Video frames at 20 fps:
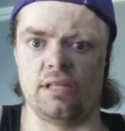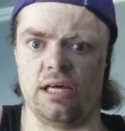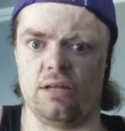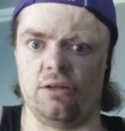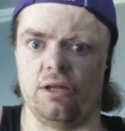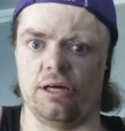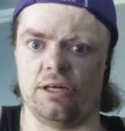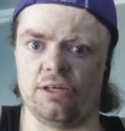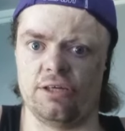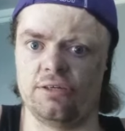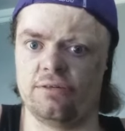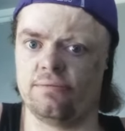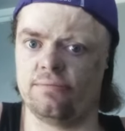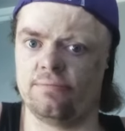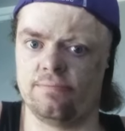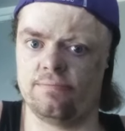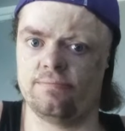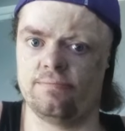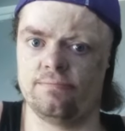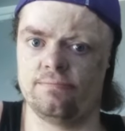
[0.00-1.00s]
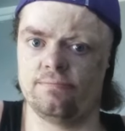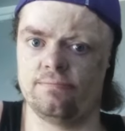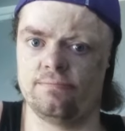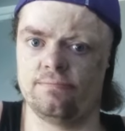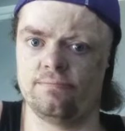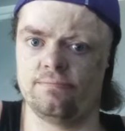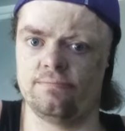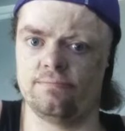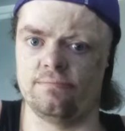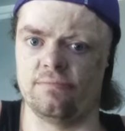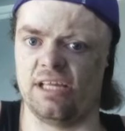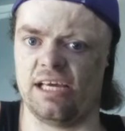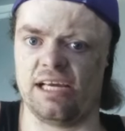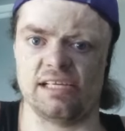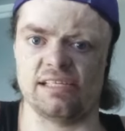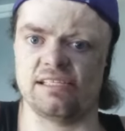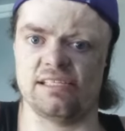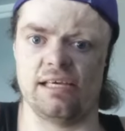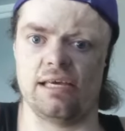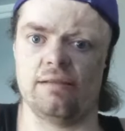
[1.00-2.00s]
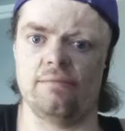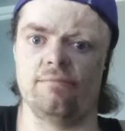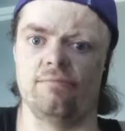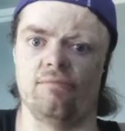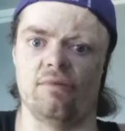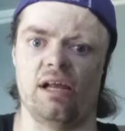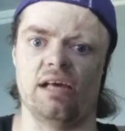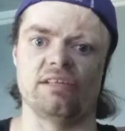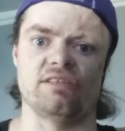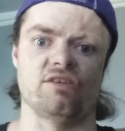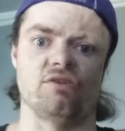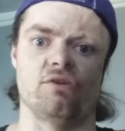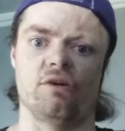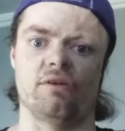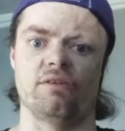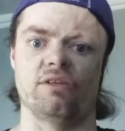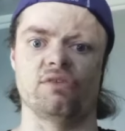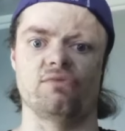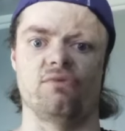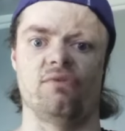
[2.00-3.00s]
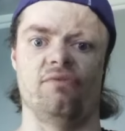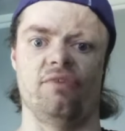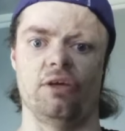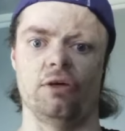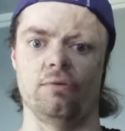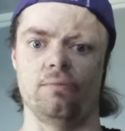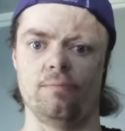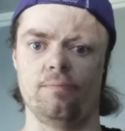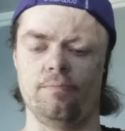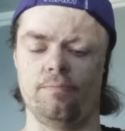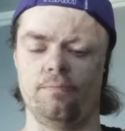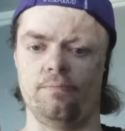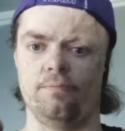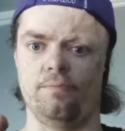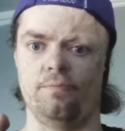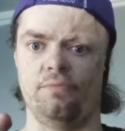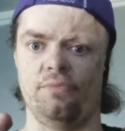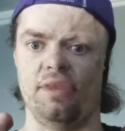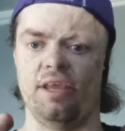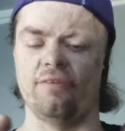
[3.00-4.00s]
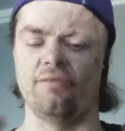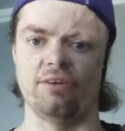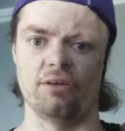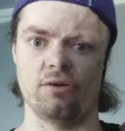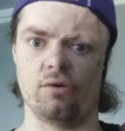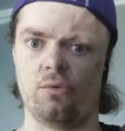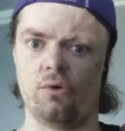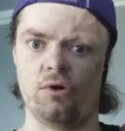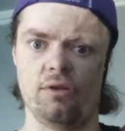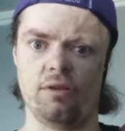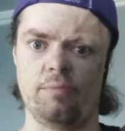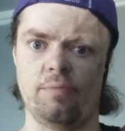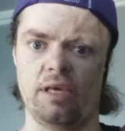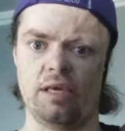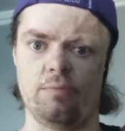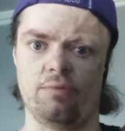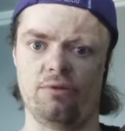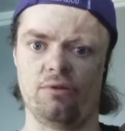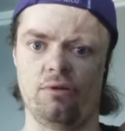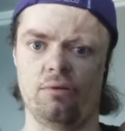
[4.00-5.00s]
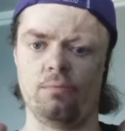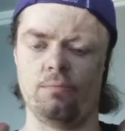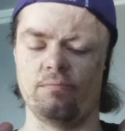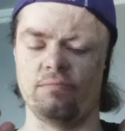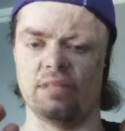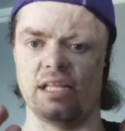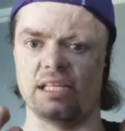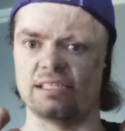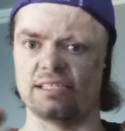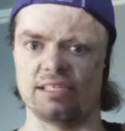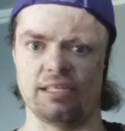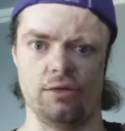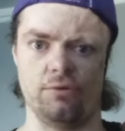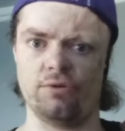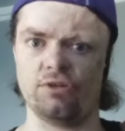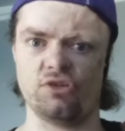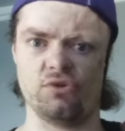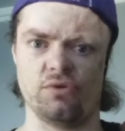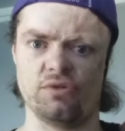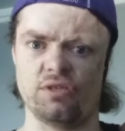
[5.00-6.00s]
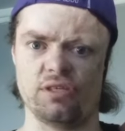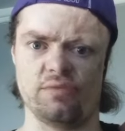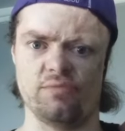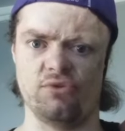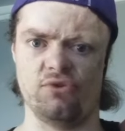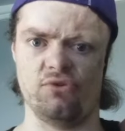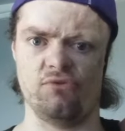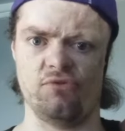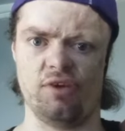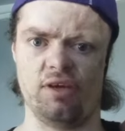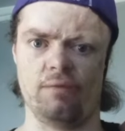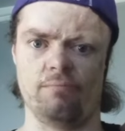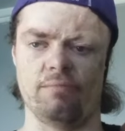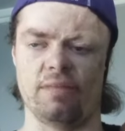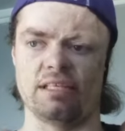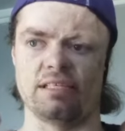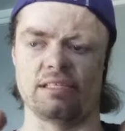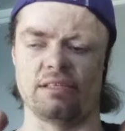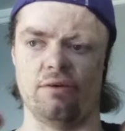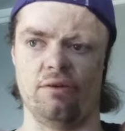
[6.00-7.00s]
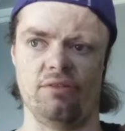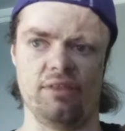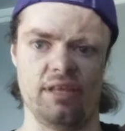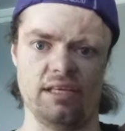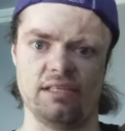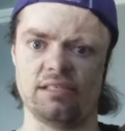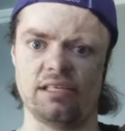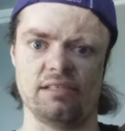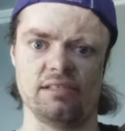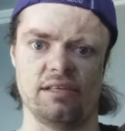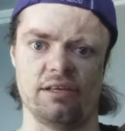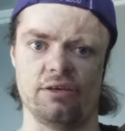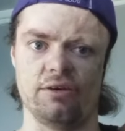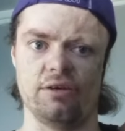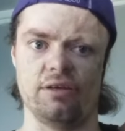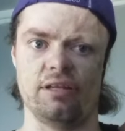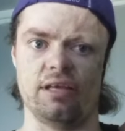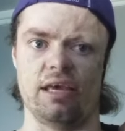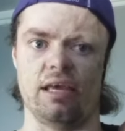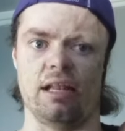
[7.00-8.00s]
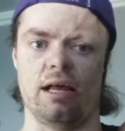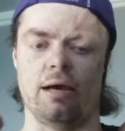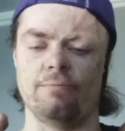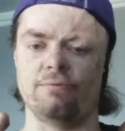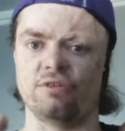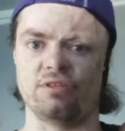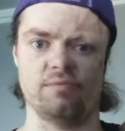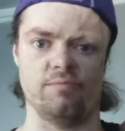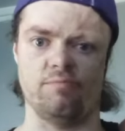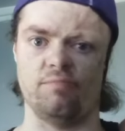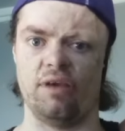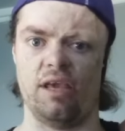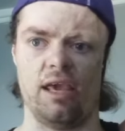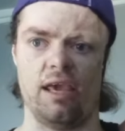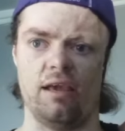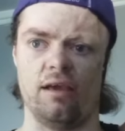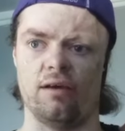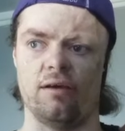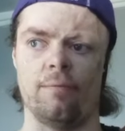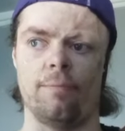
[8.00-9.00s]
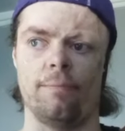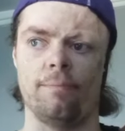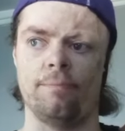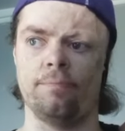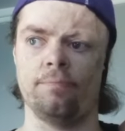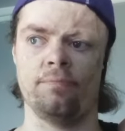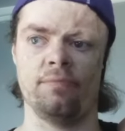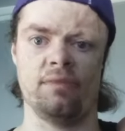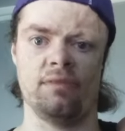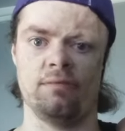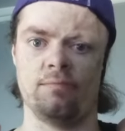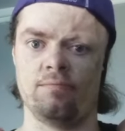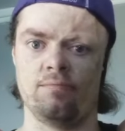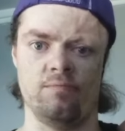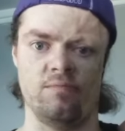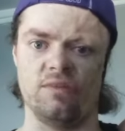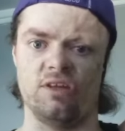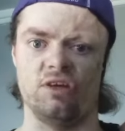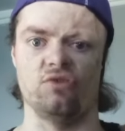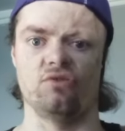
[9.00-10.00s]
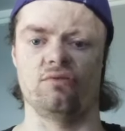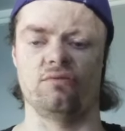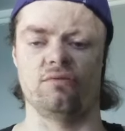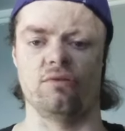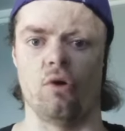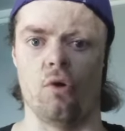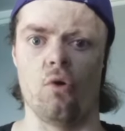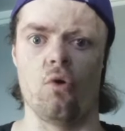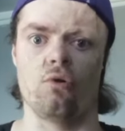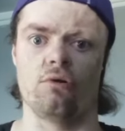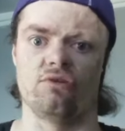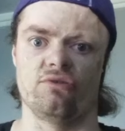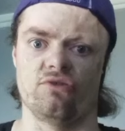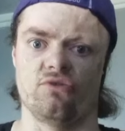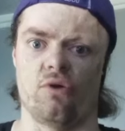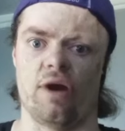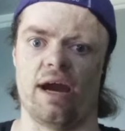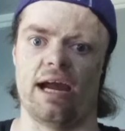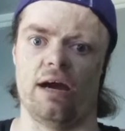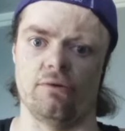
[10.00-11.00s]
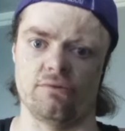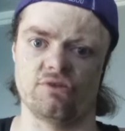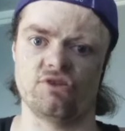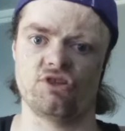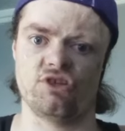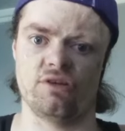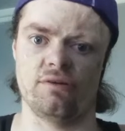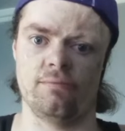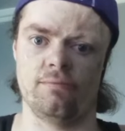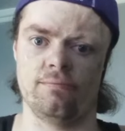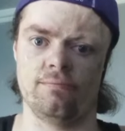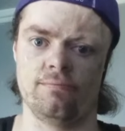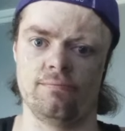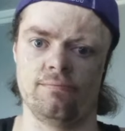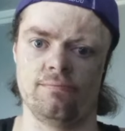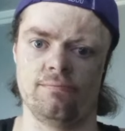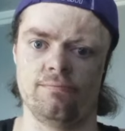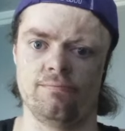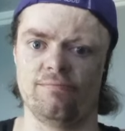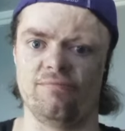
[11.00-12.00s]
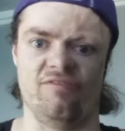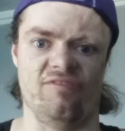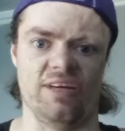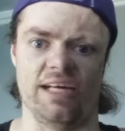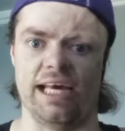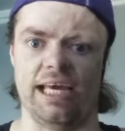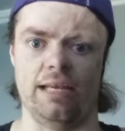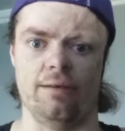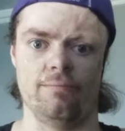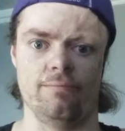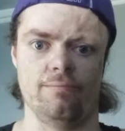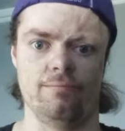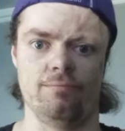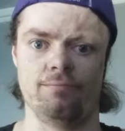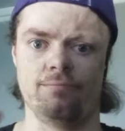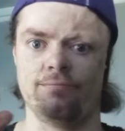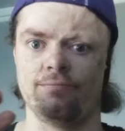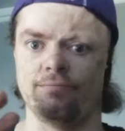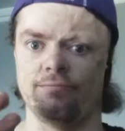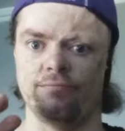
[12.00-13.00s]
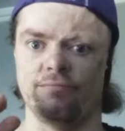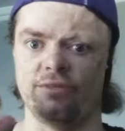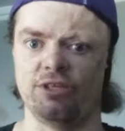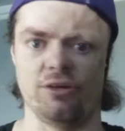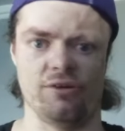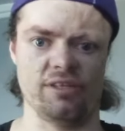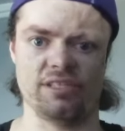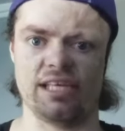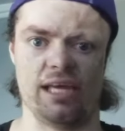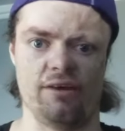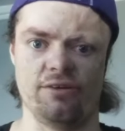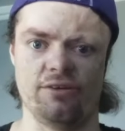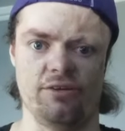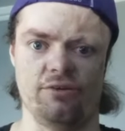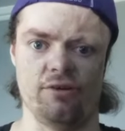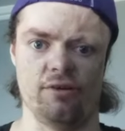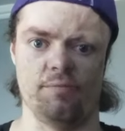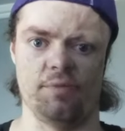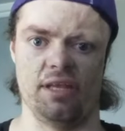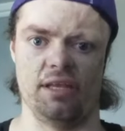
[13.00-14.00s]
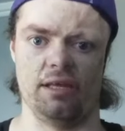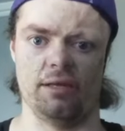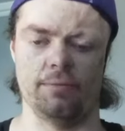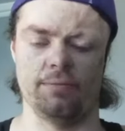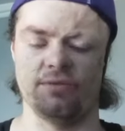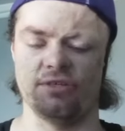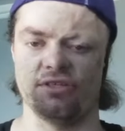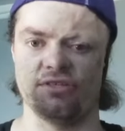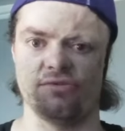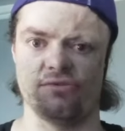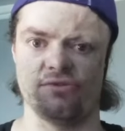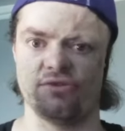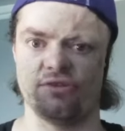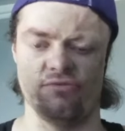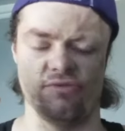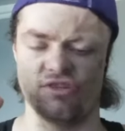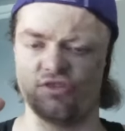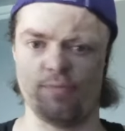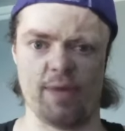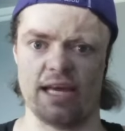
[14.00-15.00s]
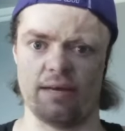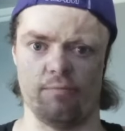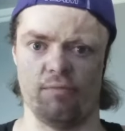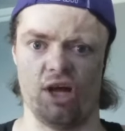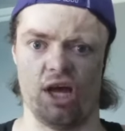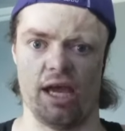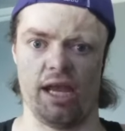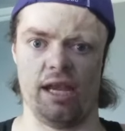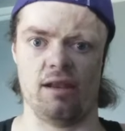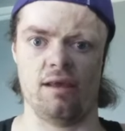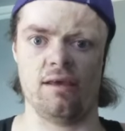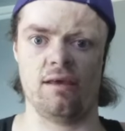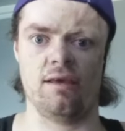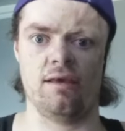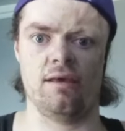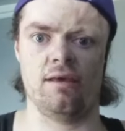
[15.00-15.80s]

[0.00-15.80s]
Now, look, like I said when I started this review, if you're one of the people that still enjoys this movie, that still thinks it's good, and I'm just being a old grouch. Fine. You're entitled to your opinion. Just respect mine.